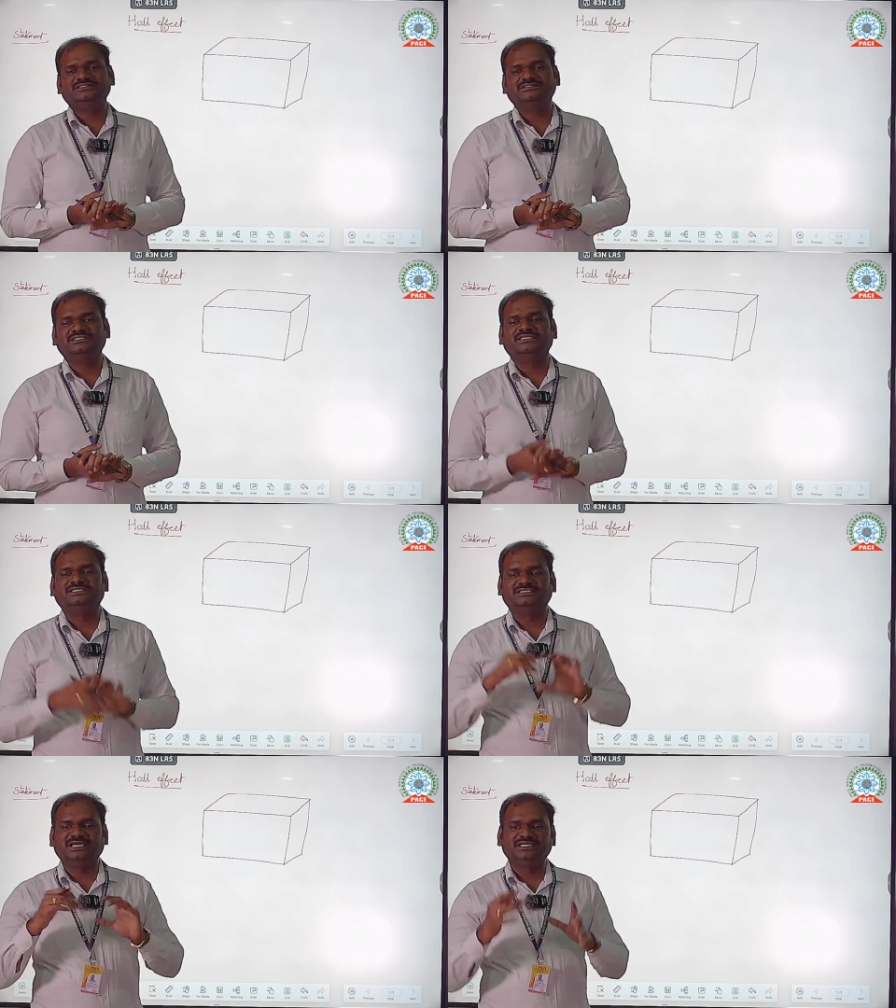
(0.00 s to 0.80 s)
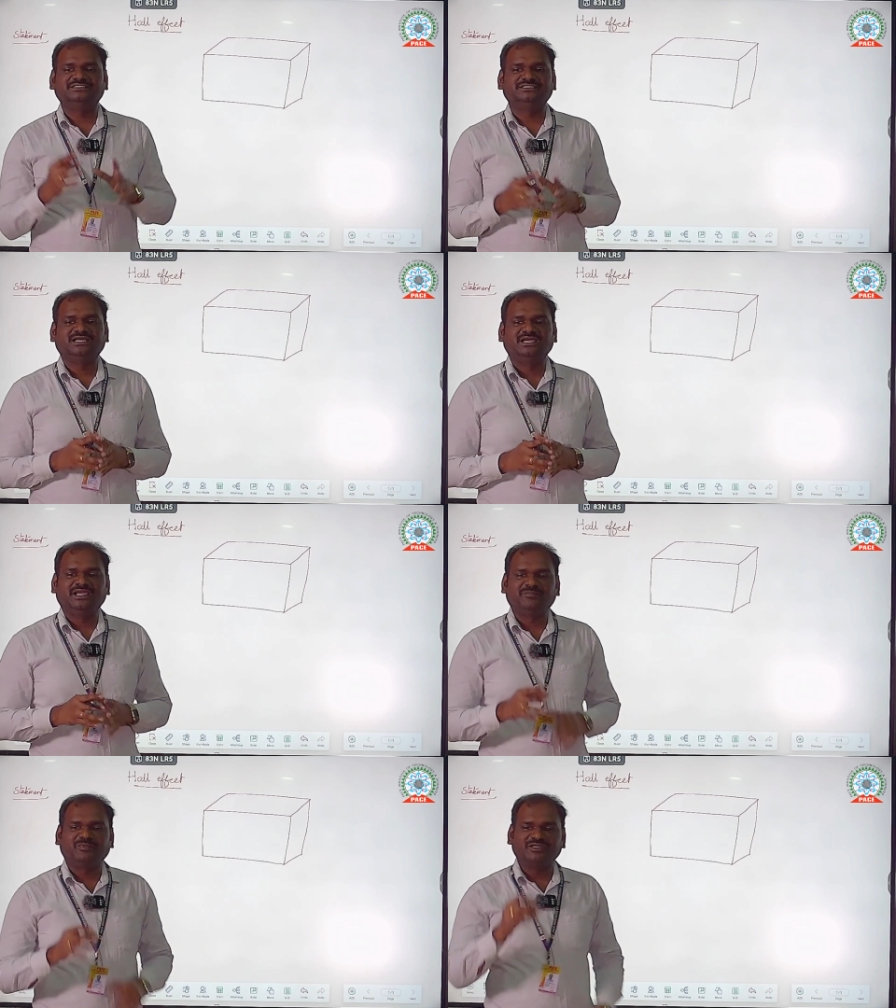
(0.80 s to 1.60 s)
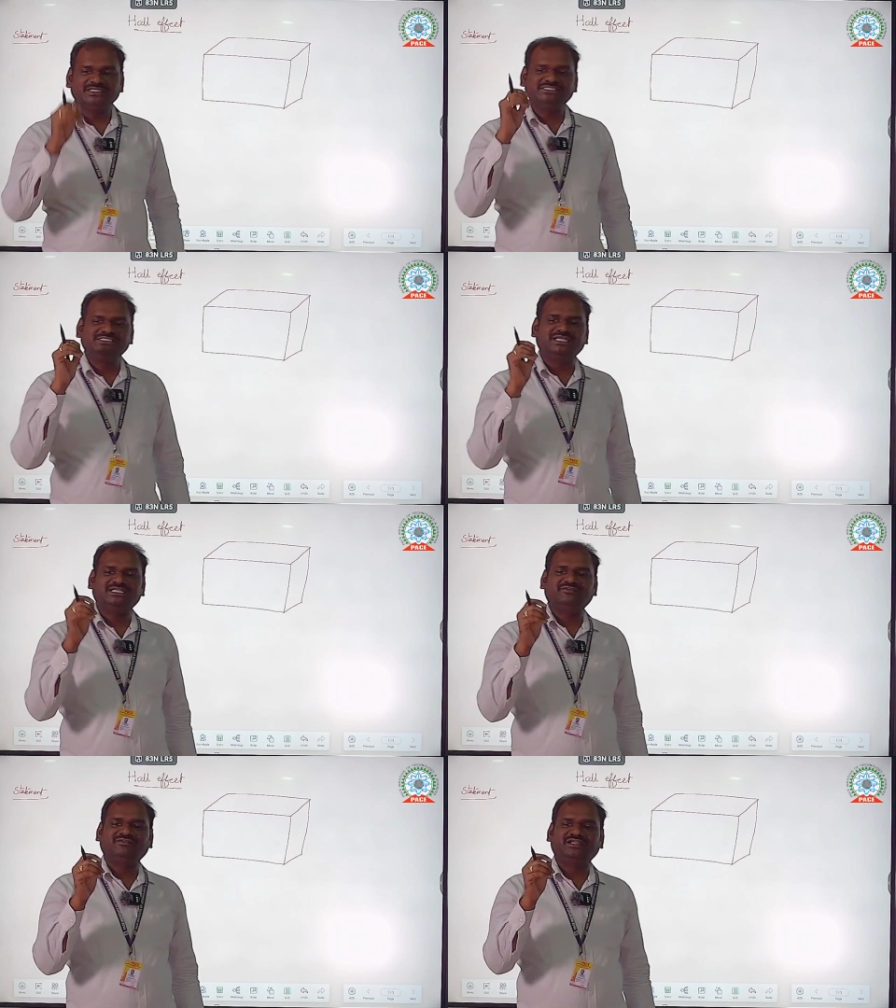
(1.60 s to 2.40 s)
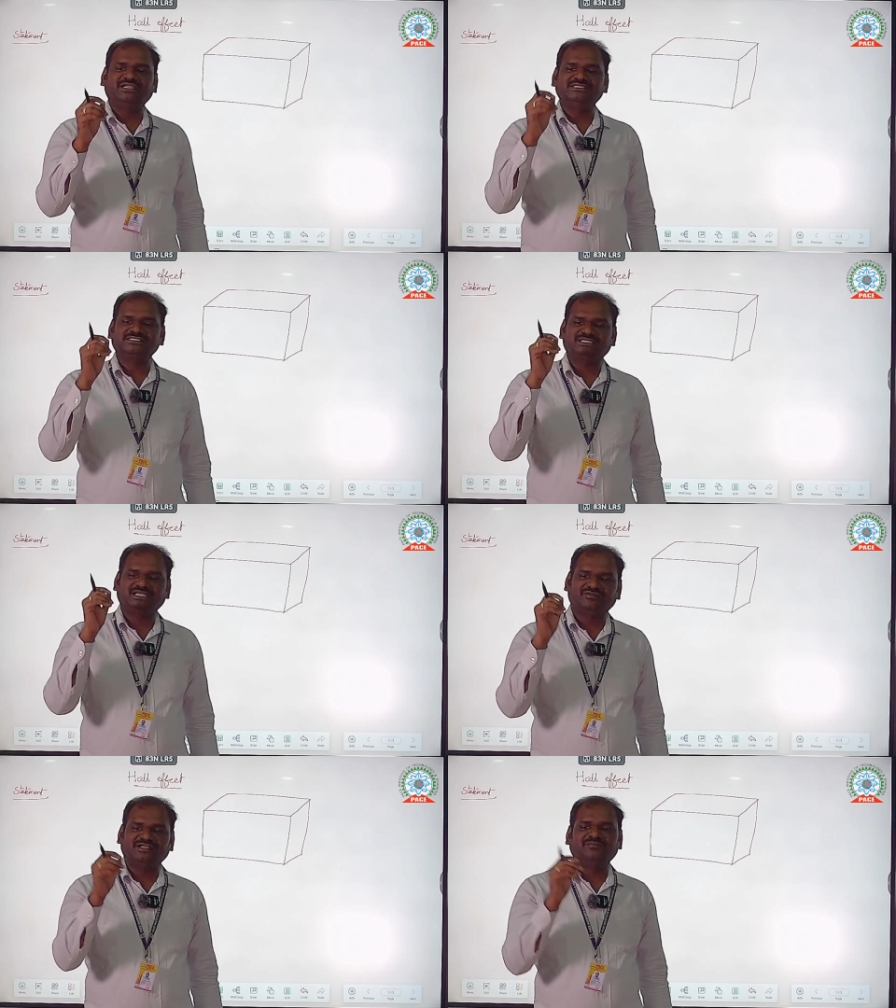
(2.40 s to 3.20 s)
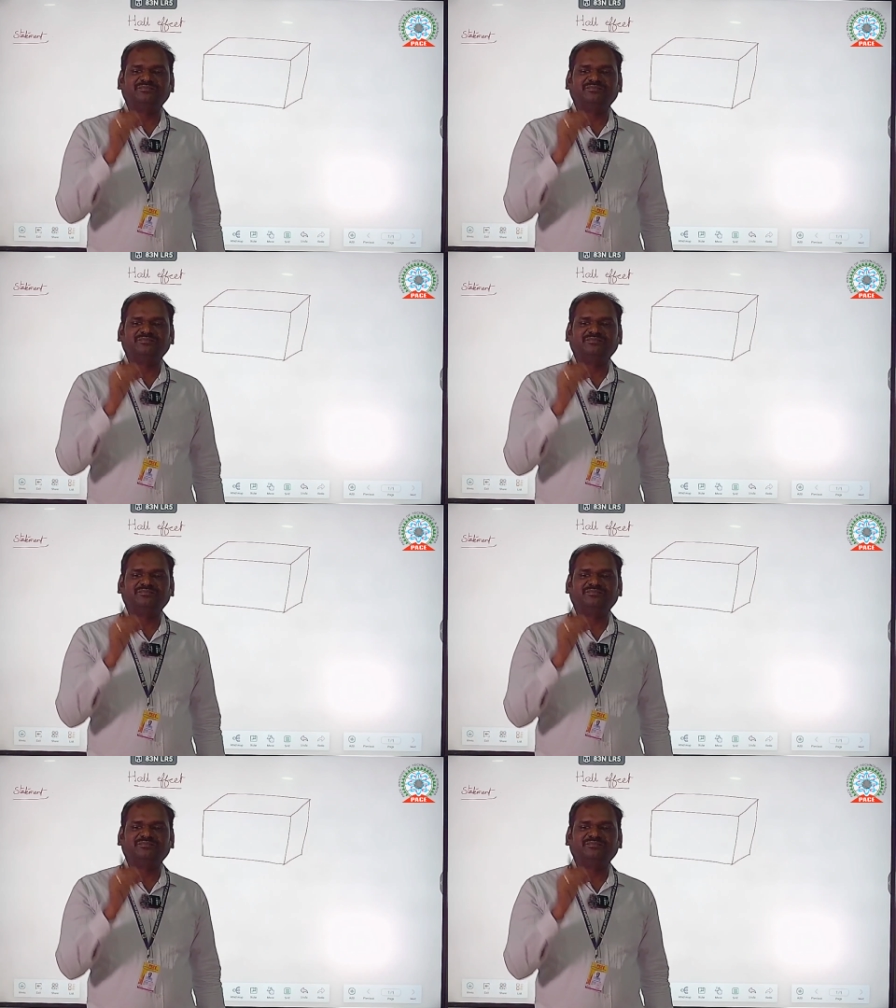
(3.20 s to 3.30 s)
then a potential difference developed,